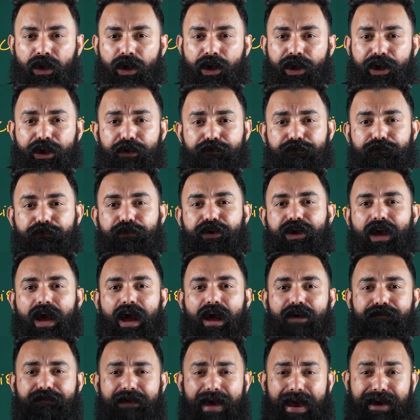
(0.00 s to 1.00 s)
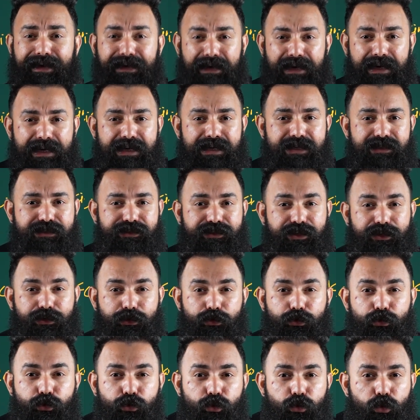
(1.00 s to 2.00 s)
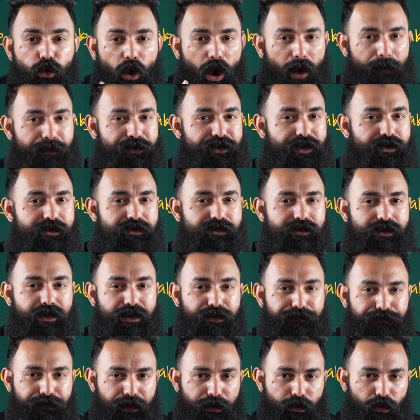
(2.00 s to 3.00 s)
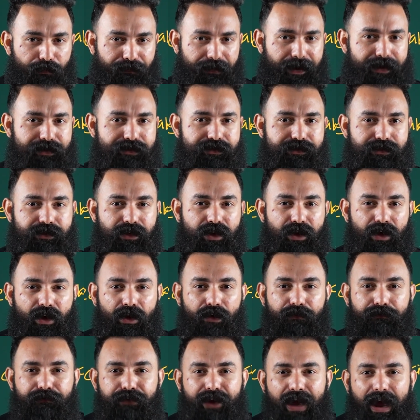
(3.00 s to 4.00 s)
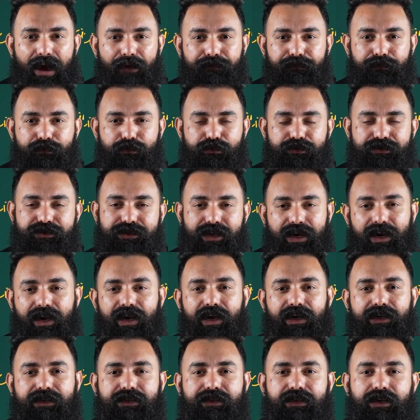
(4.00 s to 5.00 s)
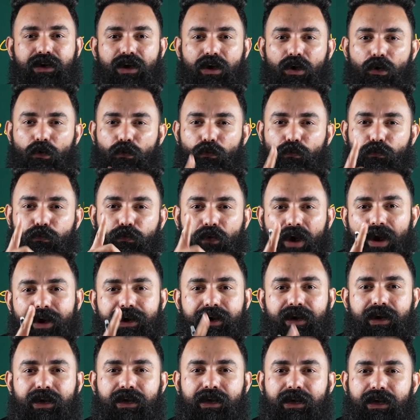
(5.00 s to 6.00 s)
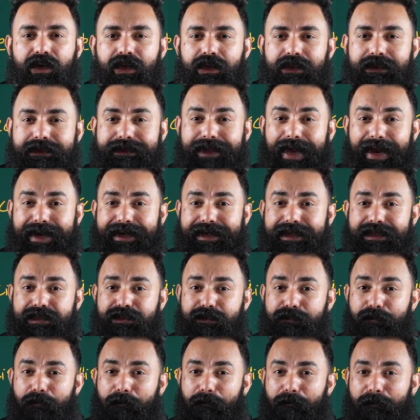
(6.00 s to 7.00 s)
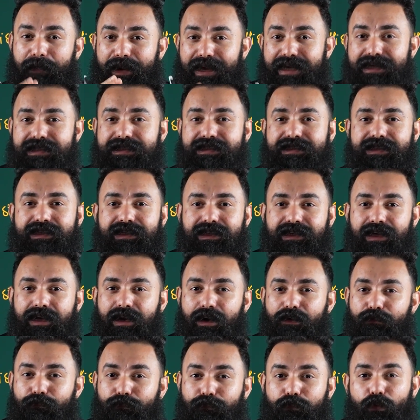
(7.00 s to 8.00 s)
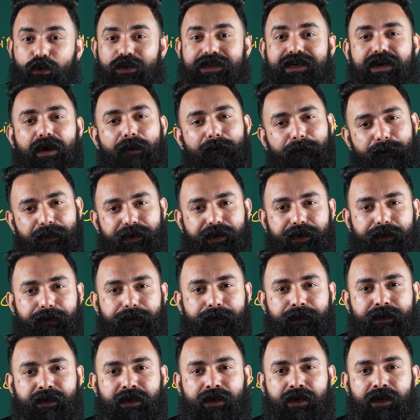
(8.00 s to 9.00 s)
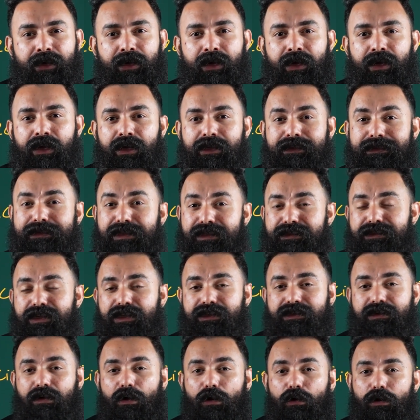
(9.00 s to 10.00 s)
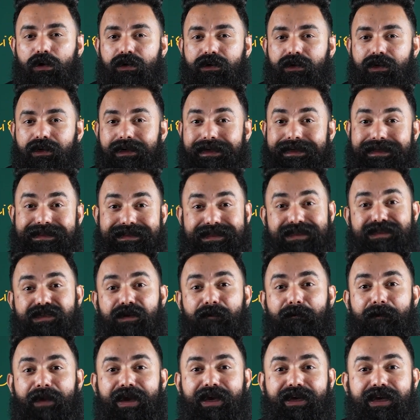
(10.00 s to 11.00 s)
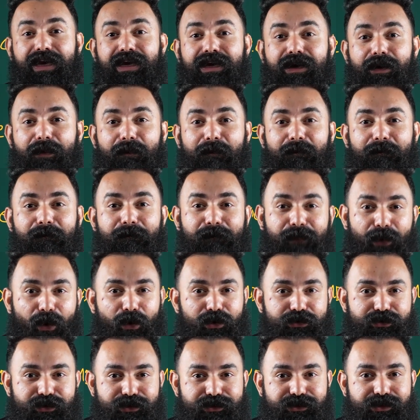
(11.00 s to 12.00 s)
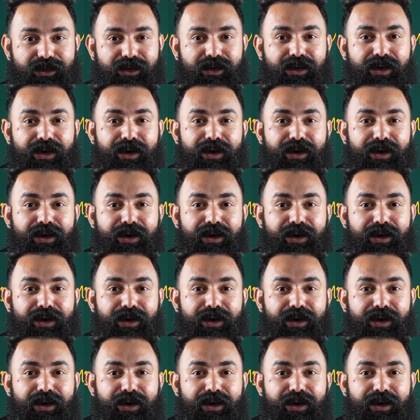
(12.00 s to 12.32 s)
If we have at least two options in front of us, we have to select one that is best for the company. This is called decision making process.